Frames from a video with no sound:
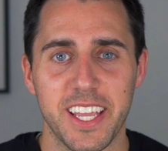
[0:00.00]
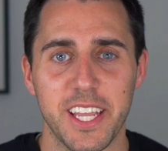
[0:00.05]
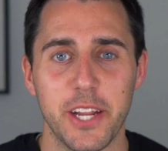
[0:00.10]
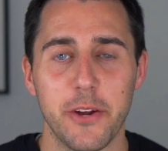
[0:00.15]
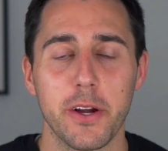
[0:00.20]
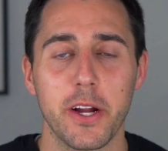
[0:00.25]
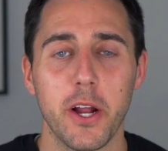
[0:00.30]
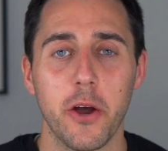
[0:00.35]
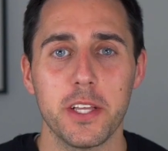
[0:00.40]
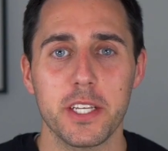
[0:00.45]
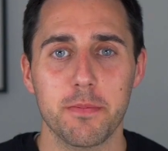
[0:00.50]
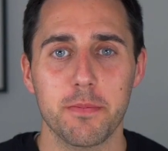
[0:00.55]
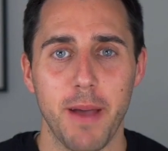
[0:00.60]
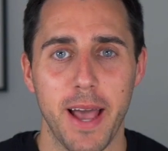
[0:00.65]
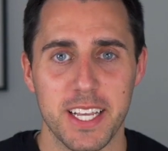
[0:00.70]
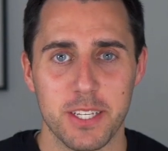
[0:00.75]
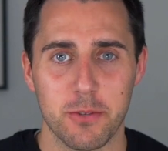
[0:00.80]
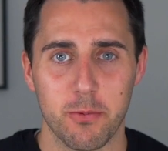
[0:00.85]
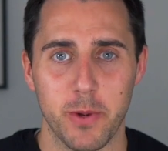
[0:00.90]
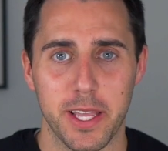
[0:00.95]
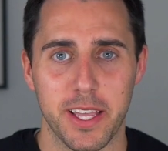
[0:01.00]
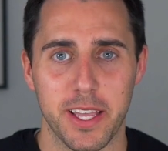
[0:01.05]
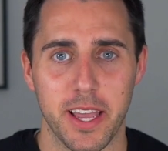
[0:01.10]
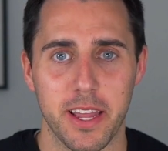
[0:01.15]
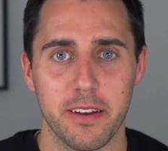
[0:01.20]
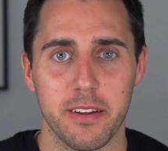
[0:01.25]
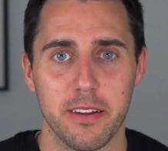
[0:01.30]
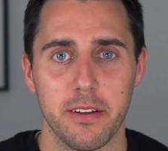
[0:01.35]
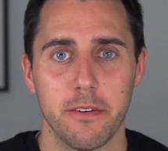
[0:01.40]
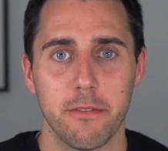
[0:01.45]
A year ago this past
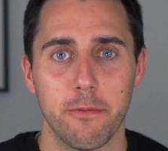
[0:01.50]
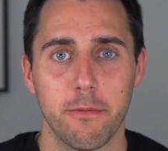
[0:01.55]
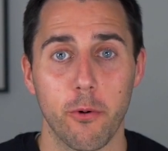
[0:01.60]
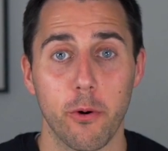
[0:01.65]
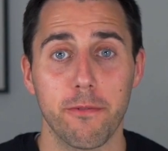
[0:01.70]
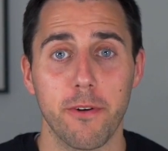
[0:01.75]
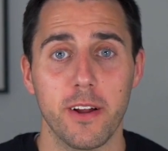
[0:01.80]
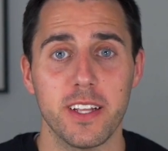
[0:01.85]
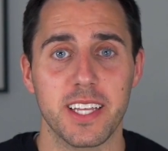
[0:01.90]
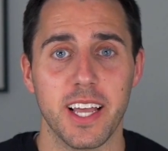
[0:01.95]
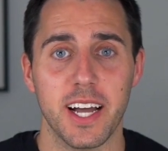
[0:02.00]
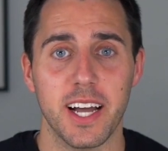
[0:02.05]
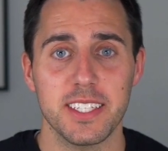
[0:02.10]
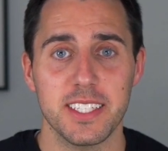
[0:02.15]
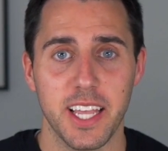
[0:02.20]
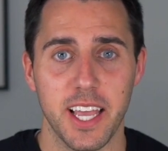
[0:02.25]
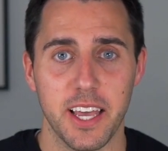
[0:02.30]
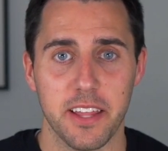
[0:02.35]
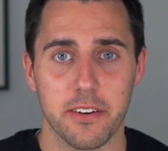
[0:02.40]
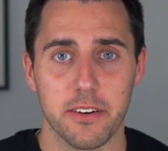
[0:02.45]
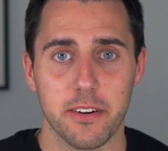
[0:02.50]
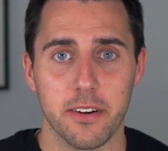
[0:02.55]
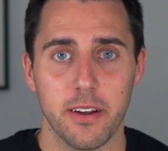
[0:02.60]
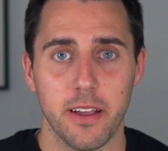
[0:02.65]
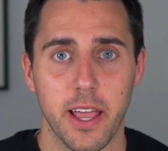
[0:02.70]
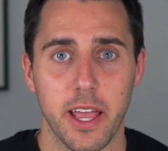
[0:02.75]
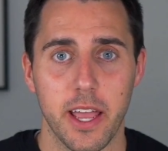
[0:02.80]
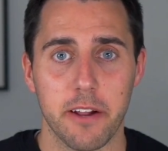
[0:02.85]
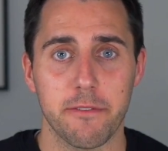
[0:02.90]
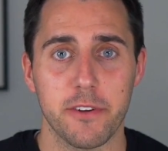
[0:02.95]
weekend, four friends got together
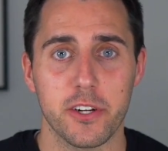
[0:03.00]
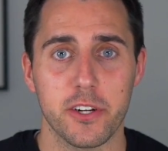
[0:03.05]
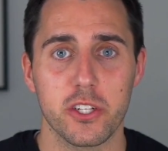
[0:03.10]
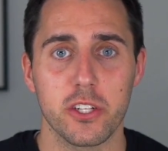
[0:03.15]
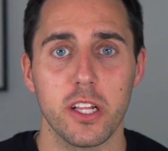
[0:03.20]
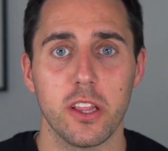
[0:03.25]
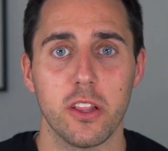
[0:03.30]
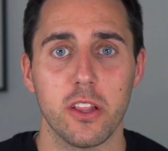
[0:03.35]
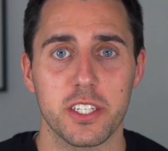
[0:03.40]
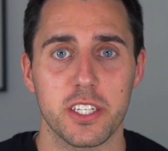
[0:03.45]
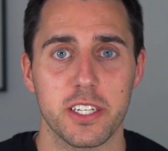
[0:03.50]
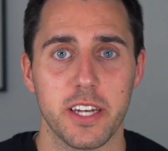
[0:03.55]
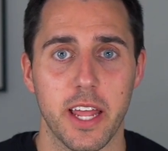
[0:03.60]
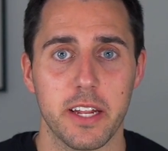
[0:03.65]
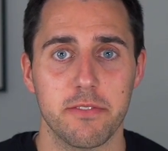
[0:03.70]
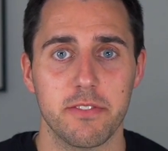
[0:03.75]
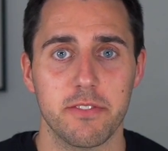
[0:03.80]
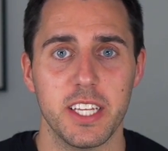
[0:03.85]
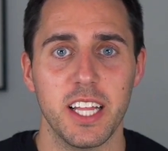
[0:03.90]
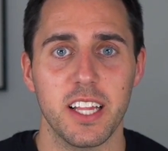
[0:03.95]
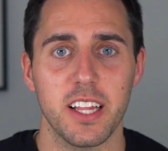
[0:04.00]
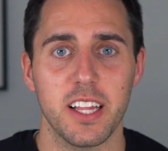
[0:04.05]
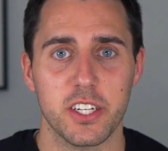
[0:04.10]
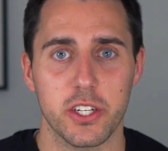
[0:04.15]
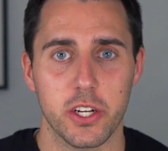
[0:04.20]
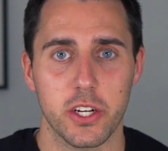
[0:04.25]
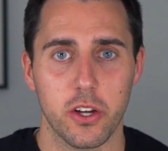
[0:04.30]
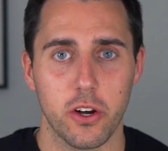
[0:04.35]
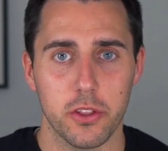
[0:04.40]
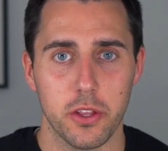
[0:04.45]
and officially launched an N F T
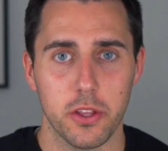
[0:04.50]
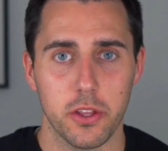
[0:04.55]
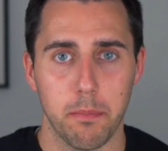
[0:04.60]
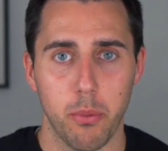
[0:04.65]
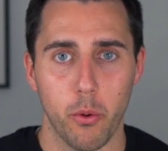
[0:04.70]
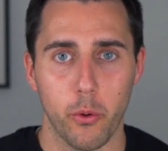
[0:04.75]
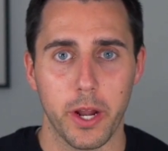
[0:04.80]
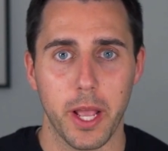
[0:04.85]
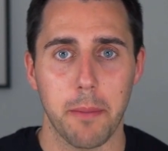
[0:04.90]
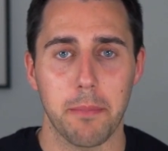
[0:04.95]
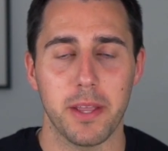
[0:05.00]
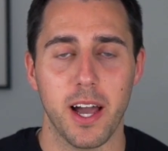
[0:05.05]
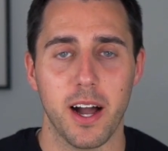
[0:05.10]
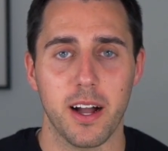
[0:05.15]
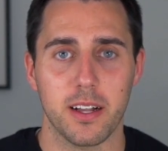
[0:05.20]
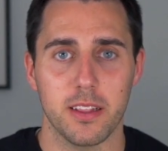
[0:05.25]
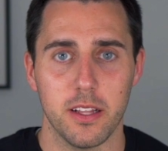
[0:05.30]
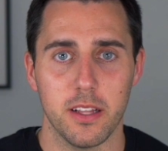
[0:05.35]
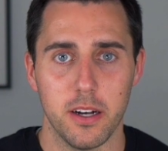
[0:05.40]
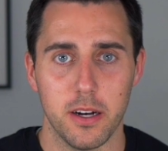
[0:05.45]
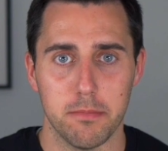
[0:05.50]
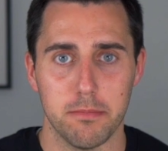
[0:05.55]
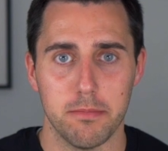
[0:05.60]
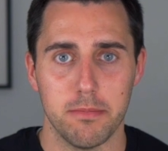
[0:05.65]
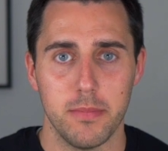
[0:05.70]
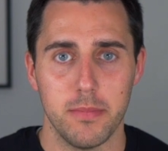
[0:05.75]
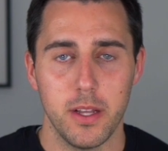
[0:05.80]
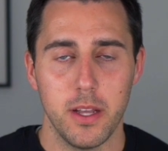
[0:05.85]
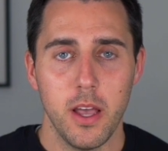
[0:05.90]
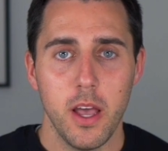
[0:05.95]
collection called the Bored Ape Yacht
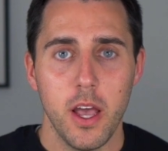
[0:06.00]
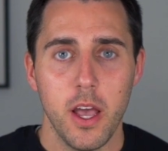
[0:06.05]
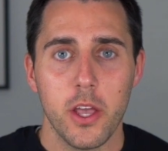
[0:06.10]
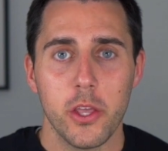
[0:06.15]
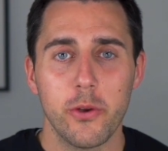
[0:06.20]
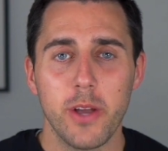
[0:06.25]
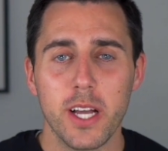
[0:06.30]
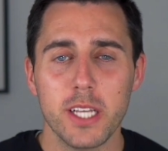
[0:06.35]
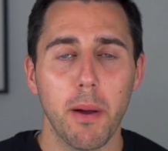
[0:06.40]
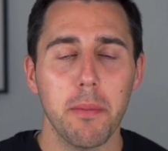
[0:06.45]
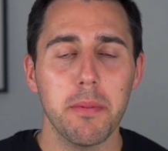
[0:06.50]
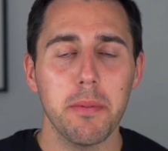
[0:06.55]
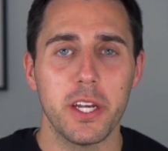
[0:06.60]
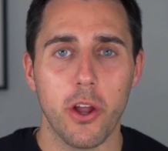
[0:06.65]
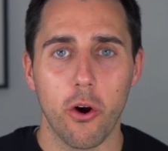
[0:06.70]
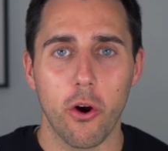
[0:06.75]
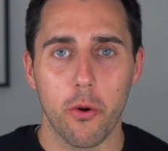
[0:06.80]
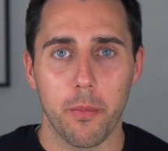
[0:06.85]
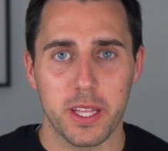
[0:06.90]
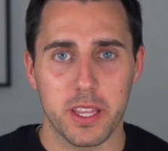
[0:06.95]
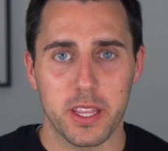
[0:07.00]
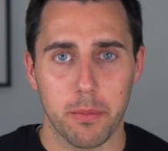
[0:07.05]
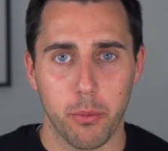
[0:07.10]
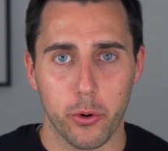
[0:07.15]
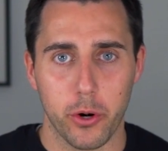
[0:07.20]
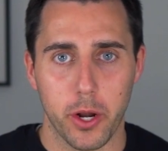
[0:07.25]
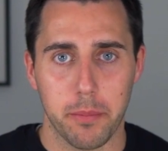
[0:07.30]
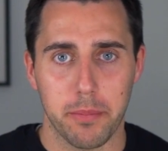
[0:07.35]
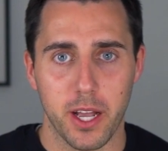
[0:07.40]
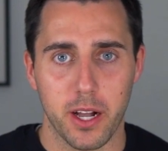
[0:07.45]
Club. You guys probably know about the
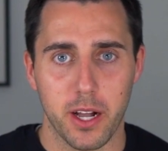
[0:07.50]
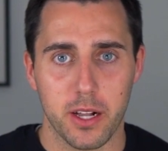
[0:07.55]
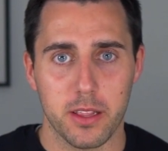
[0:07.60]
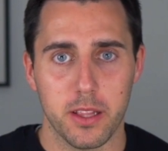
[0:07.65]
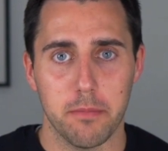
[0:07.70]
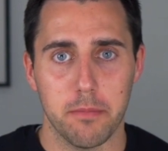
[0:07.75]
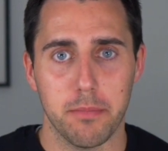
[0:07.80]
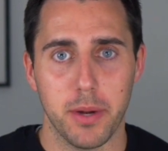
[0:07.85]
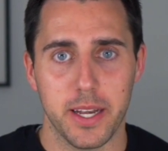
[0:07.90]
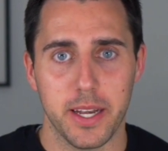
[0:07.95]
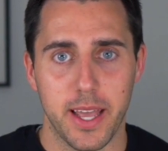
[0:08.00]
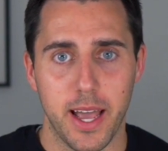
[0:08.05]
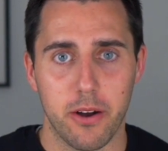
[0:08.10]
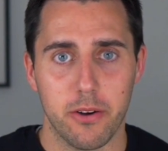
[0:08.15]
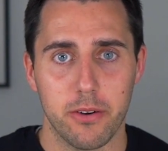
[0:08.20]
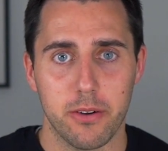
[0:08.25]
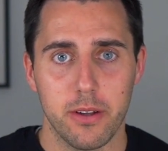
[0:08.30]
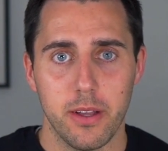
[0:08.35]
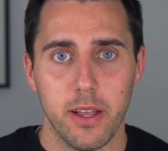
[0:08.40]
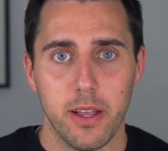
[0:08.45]
Bored Ape Yacht Club by now.